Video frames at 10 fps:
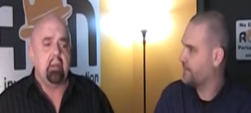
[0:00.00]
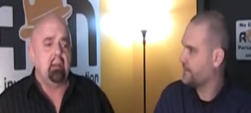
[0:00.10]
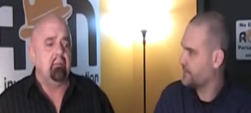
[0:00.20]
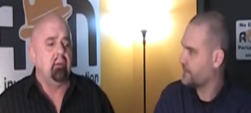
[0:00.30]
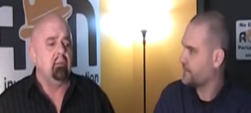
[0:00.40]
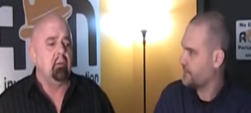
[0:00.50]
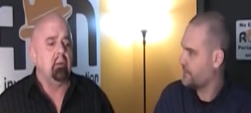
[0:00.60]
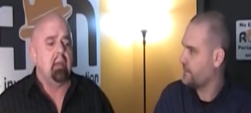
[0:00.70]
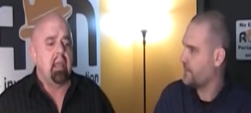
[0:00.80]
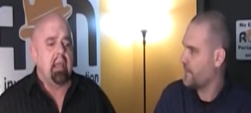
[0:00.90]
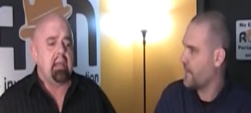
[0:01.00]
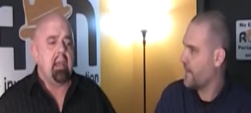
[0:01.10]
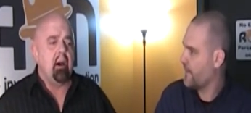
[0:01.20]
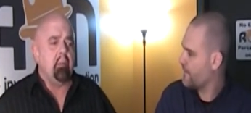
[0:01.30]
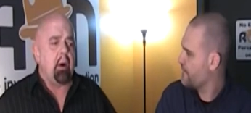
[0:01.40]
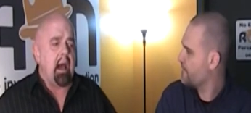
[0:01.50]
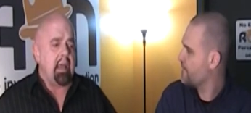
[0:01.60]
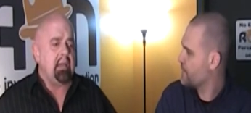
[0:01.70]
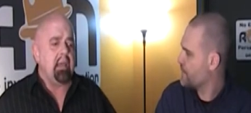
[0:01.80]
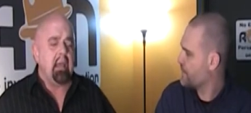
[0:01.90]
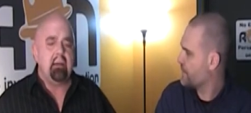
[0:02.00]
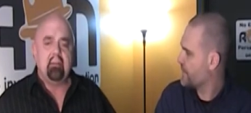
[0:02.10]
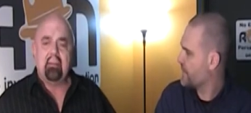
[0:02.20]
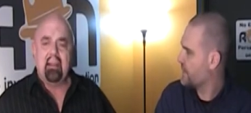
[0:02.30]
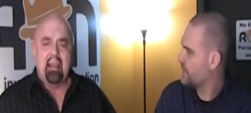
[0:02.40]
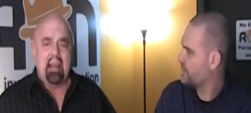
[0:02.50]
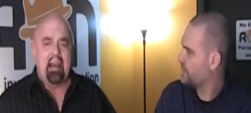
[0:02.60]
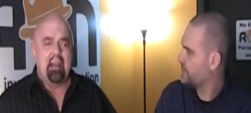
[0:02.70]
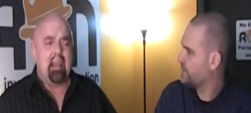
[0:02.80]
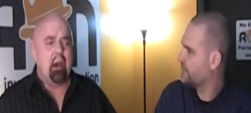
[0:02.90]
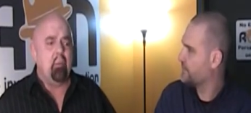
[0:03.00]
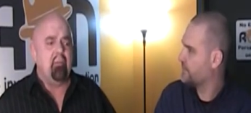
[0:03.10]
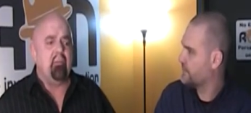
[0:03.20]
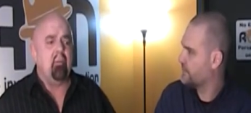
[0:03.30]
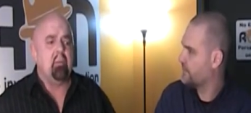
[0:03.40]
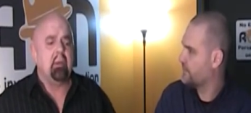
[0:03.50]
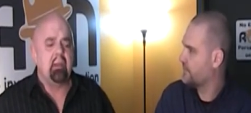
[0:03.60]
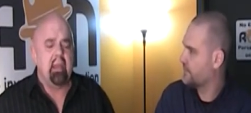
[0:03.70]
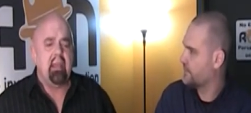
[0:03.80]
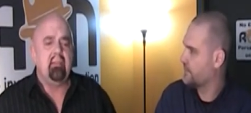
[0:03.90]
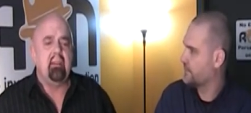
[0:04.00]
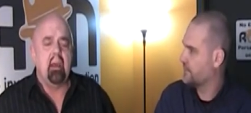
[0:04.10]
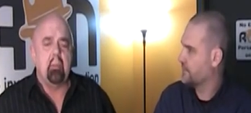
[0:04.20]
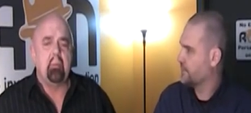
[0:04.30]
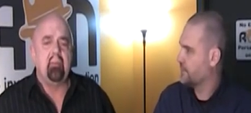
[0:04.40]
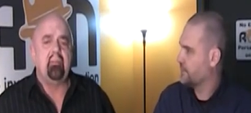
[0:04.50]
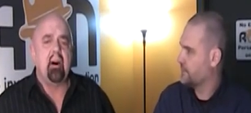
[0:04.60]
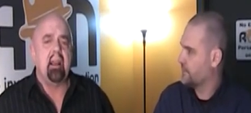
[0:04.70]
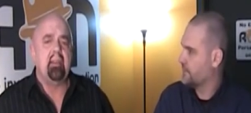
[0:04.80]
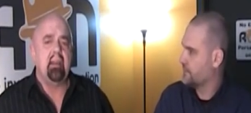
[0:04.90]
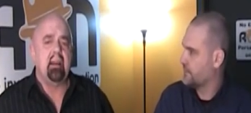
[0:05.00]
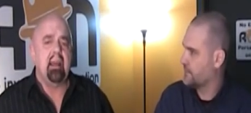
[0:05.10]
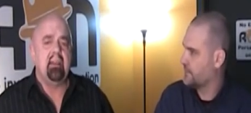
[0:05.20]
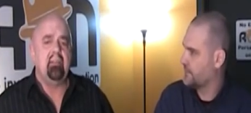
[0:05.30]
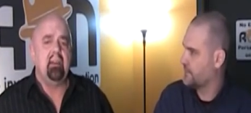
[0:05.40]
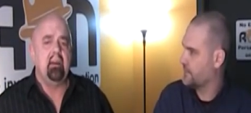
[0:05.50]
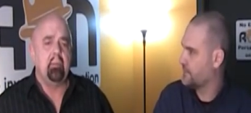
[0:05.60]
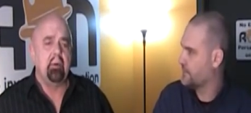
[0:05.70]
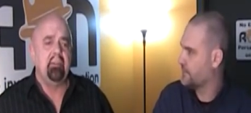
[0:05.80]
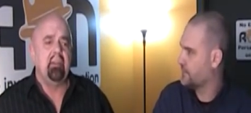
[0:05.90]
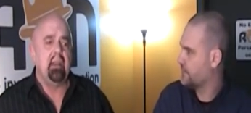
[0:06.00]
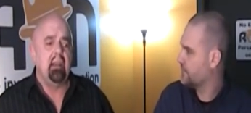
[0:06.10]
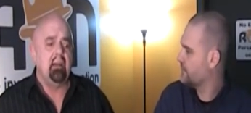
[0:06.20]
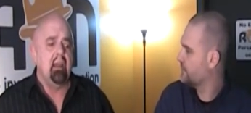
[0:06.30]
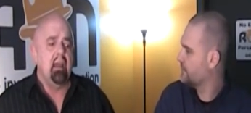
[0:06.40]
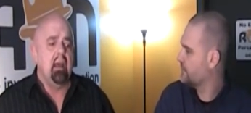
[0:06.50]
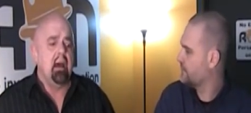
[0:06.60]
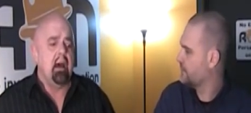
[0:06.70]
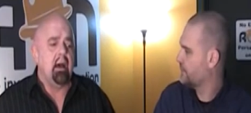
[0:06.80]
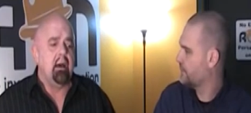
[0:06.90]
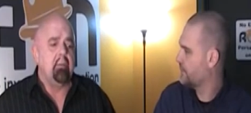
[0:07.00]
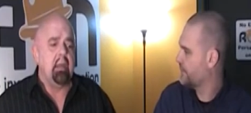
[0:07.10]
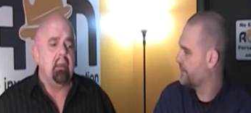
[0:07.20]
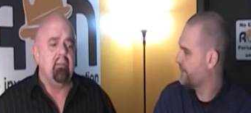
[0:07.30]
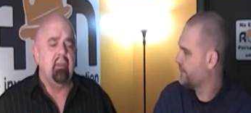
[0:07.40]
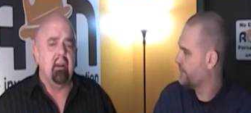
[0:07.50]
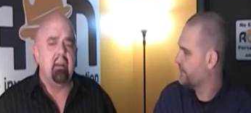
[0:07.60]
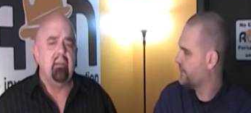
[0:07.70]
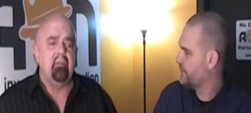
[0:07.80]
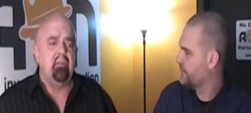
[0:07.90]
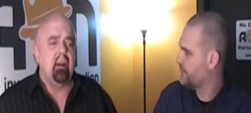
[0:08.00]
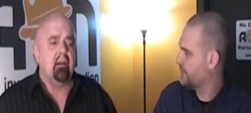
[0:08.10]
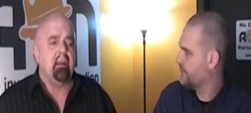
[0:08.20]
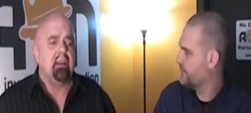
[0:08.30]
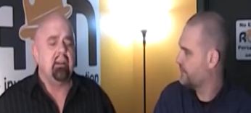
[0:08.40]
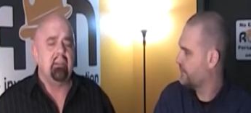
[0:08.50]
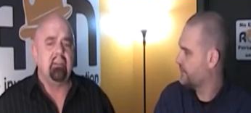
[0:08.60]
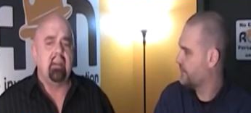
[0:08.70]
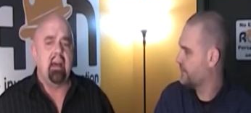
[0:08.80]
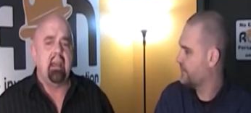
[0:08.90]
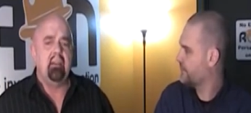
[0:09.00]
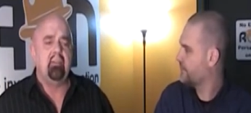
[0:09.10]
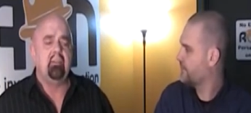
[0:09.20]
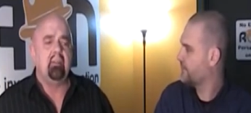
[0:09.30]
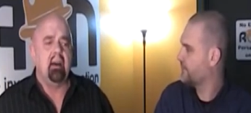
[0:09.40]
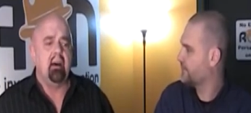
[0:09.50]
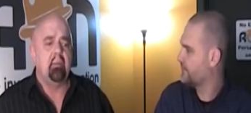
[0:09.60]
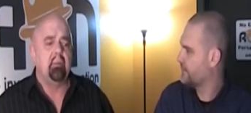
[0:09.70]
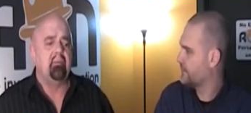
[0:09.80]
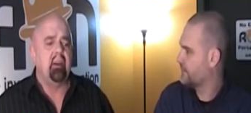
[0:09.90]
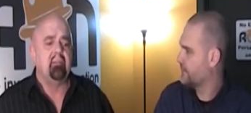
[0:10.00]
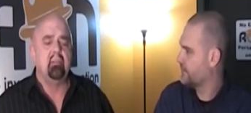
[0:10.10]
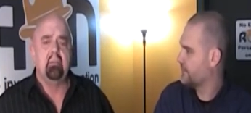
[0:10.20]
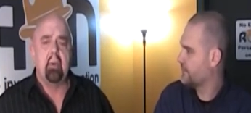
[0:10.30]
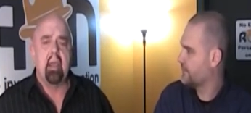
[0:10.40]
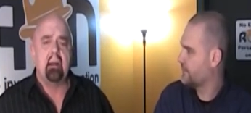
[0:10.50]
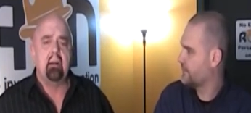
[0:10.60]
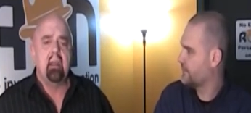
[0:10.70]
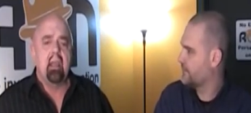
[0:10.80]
Speaker 1: an individual and help ideate, uh, help formulate, and help refine that idea, present it um, in a very, very concise, uh, professional manner